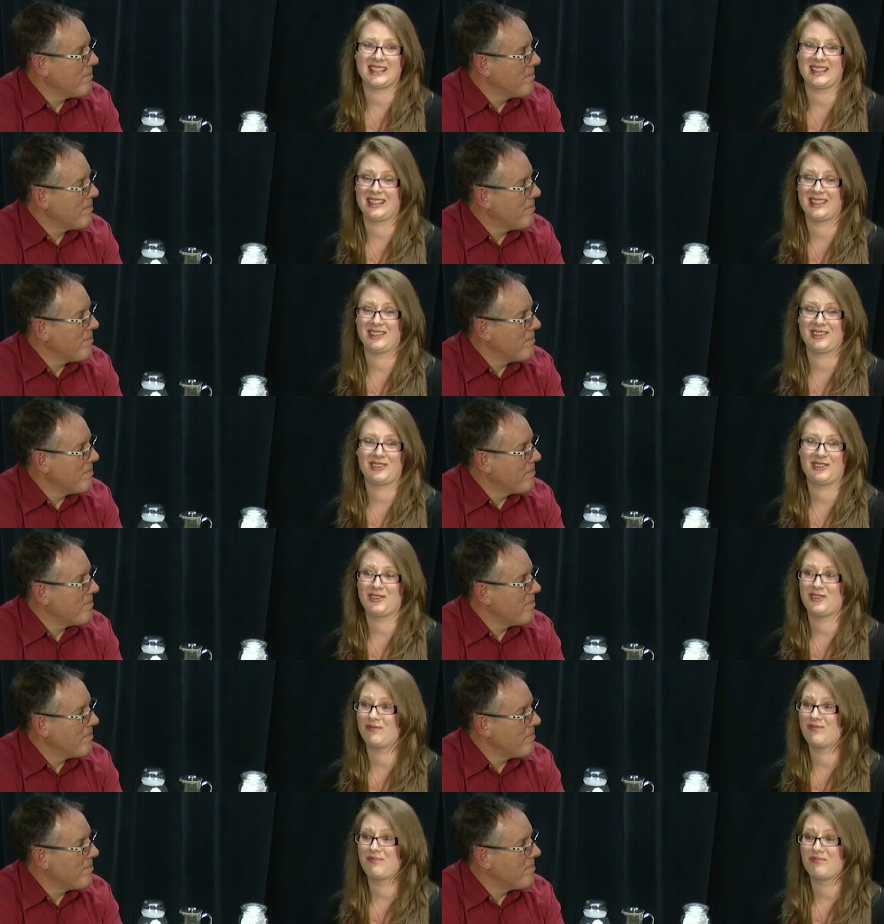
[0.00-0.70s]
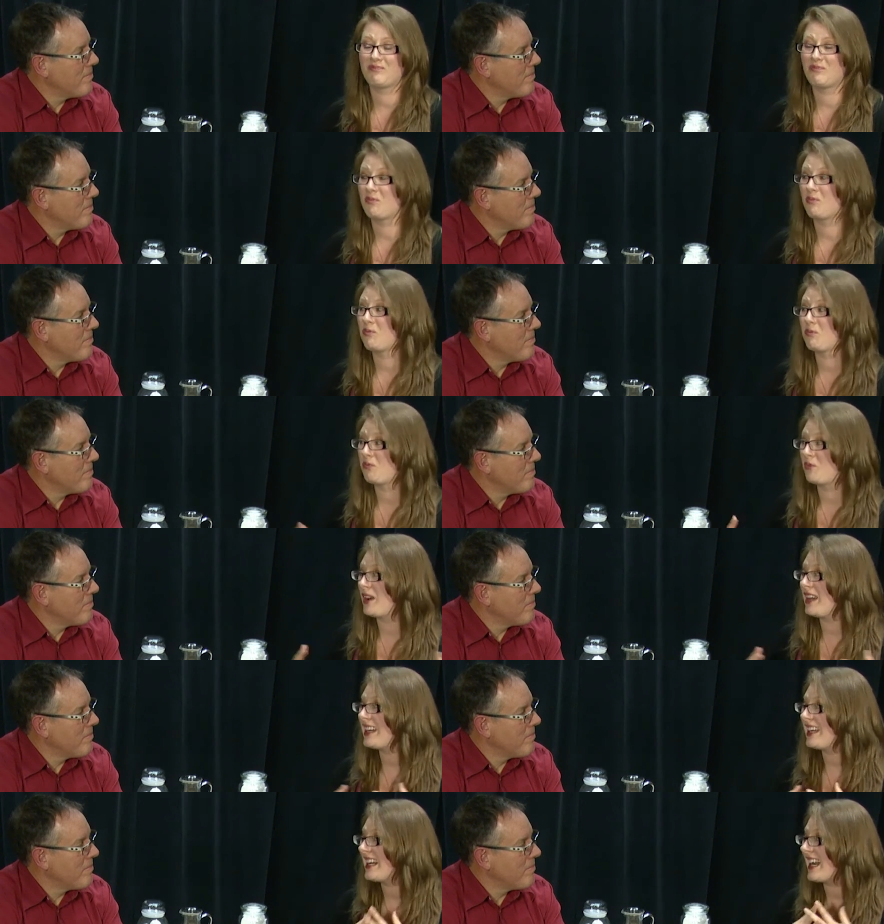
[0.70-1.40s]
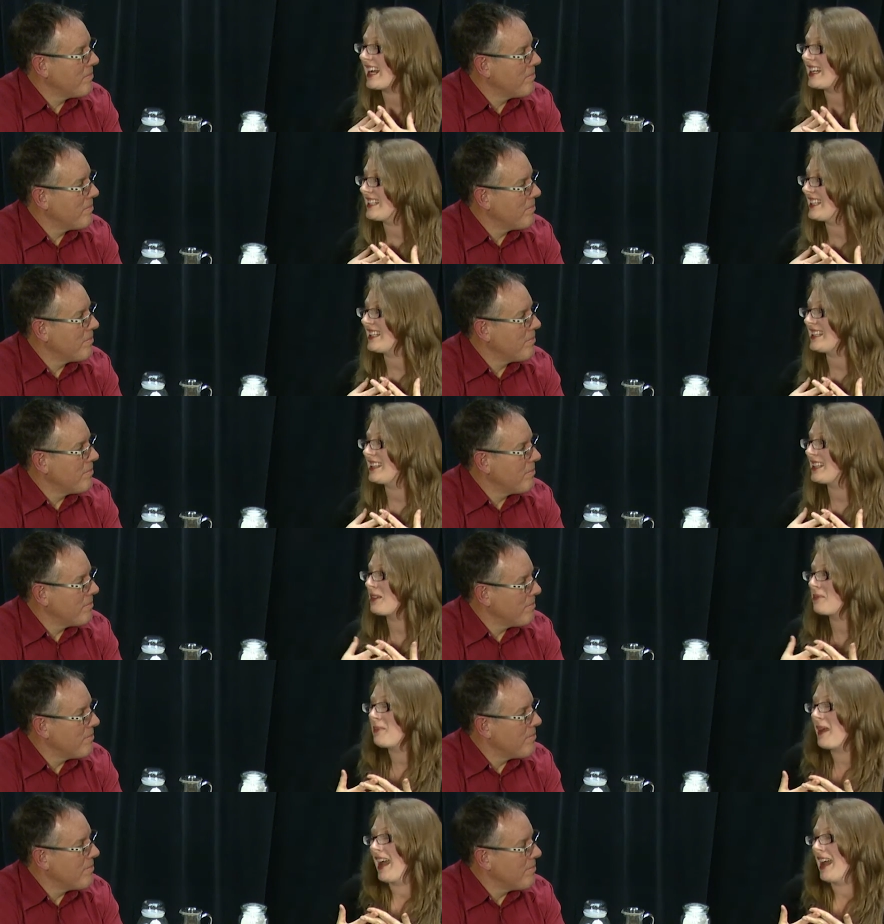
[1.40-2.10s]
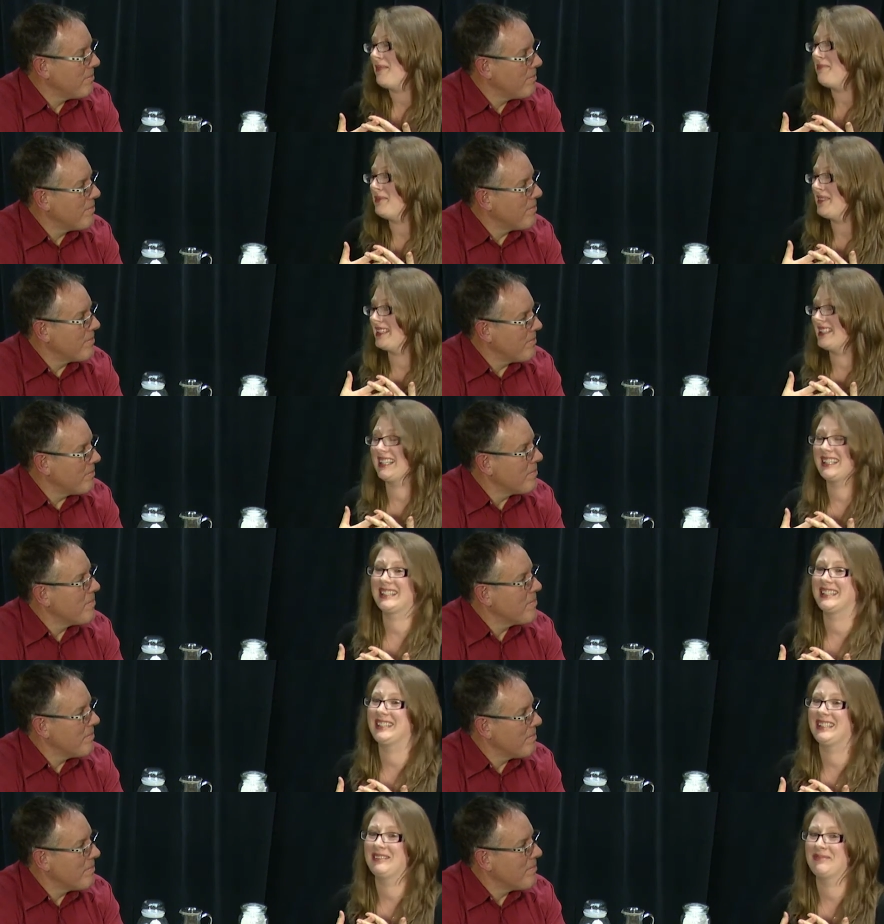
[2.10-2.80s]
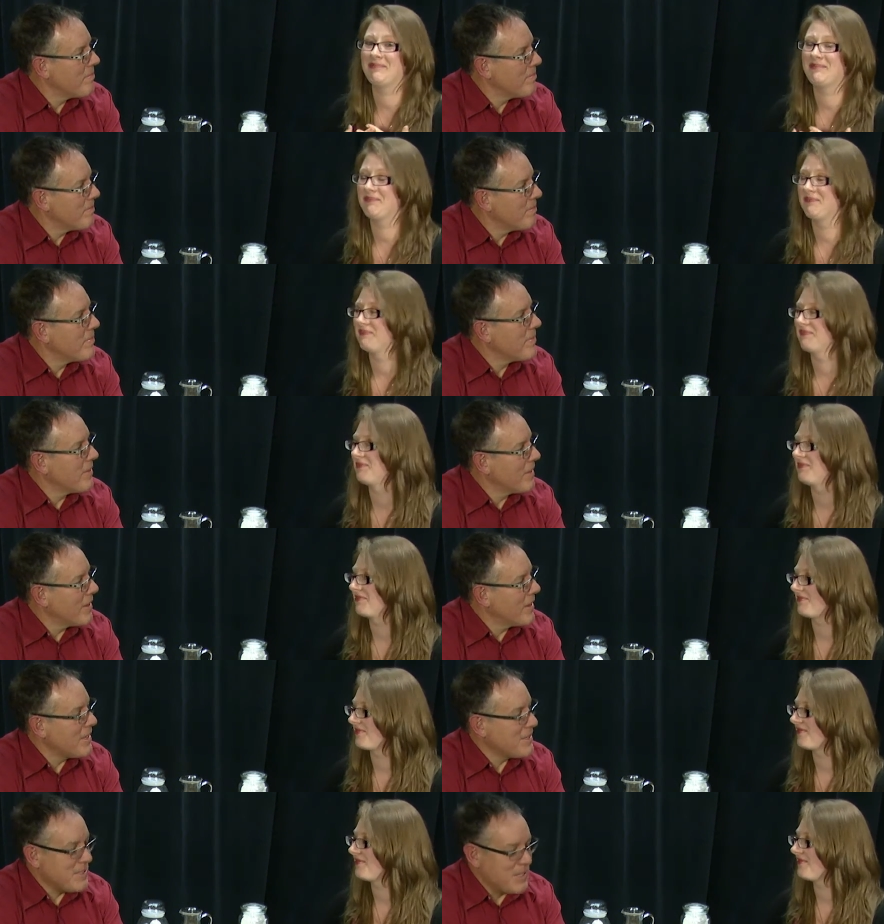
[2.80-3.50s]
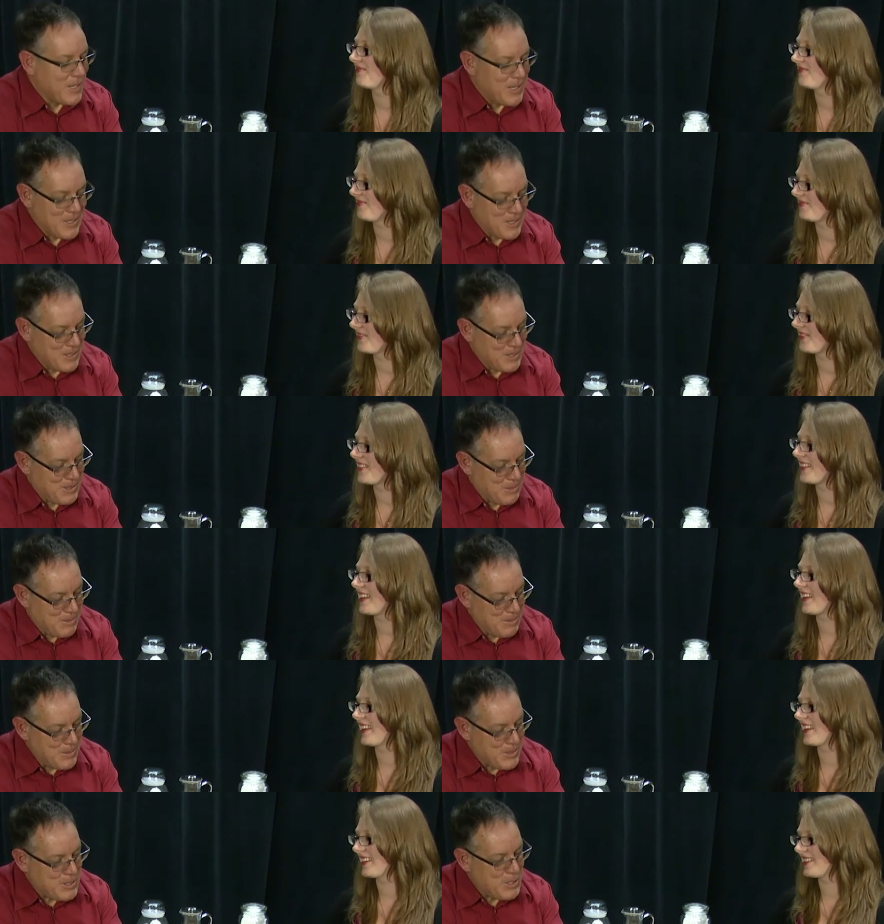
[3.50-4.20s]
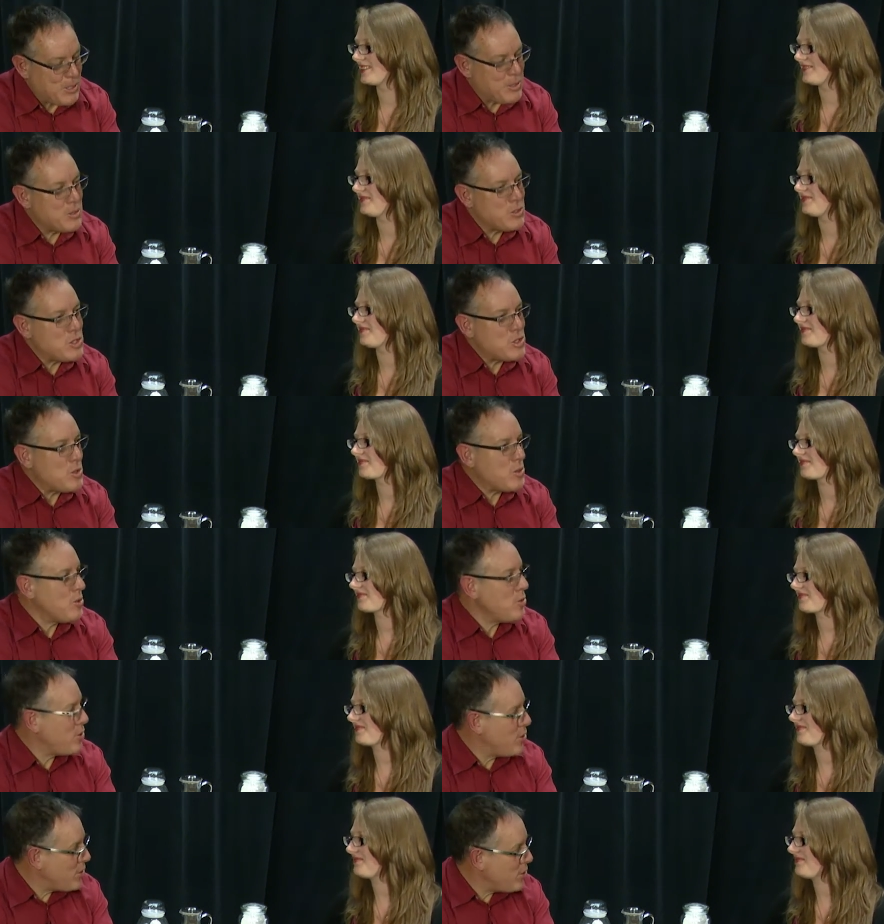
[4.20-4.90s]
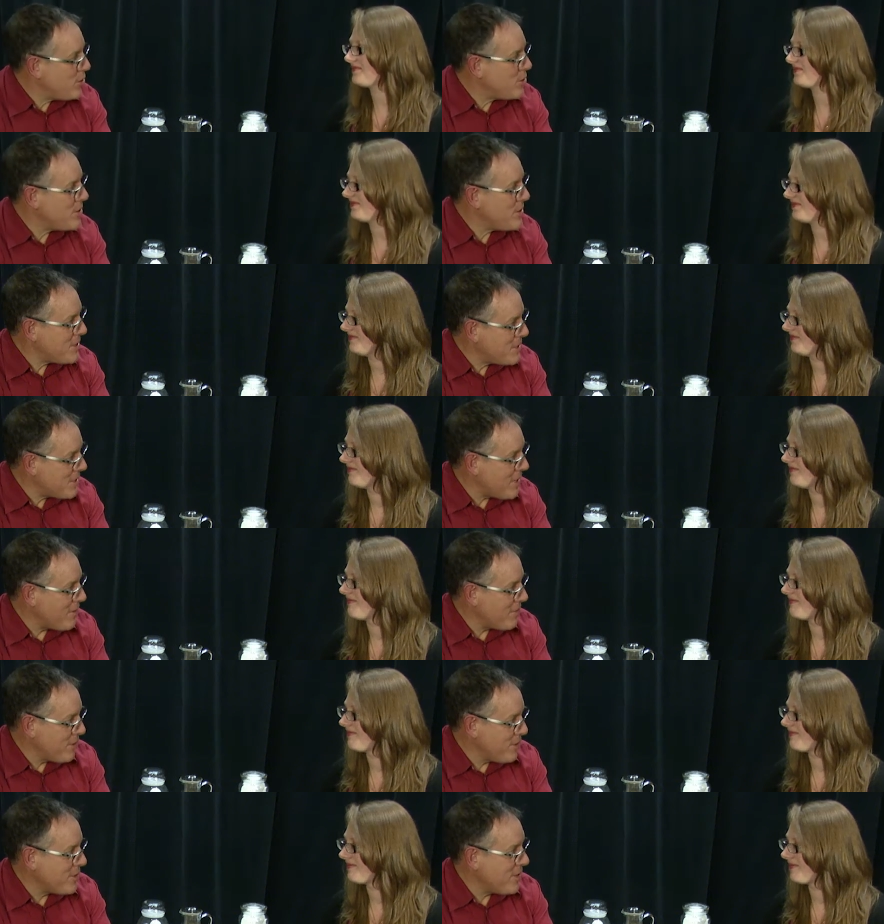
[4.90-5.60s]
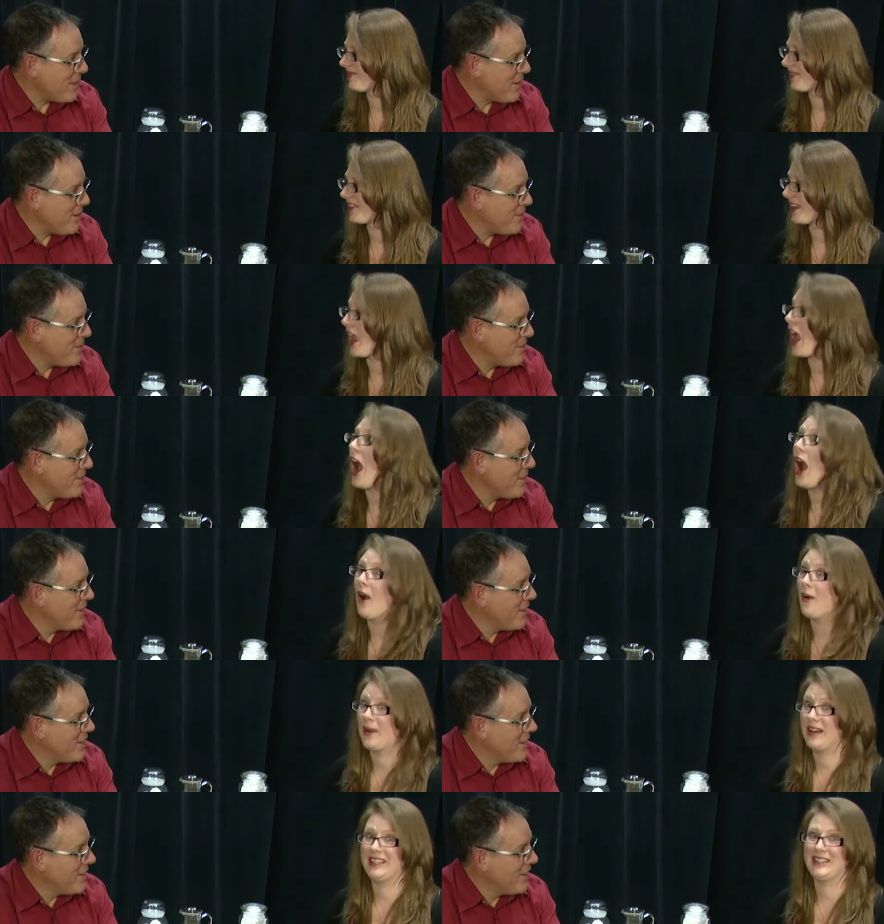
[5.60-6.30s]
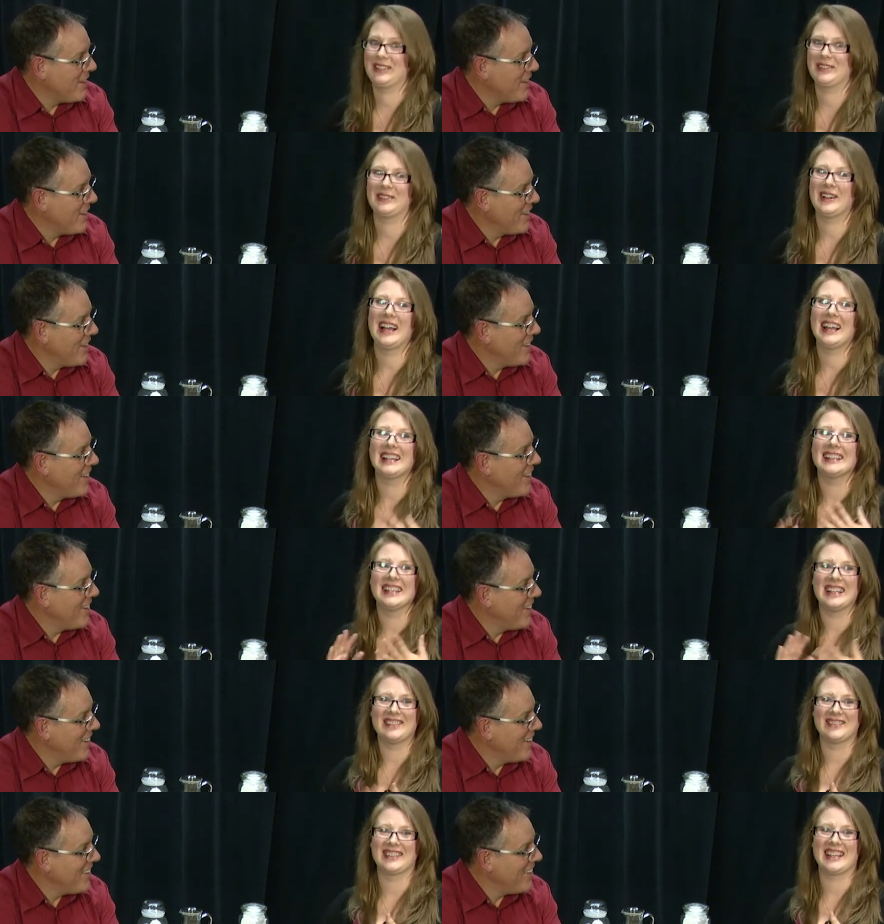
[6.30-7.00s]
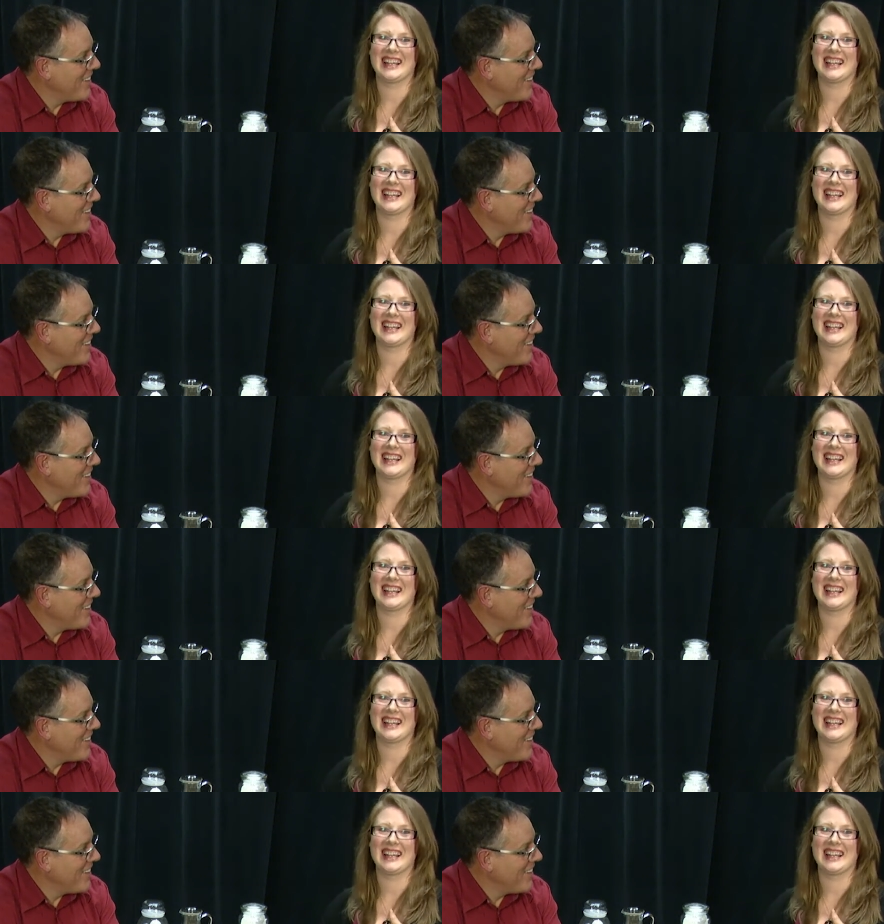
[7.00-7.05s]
Speaker 1: and reconnected their PEM system
Speaker 2: that's awesome so do you use the stuff yourself
Speaker 1: oh i do i love the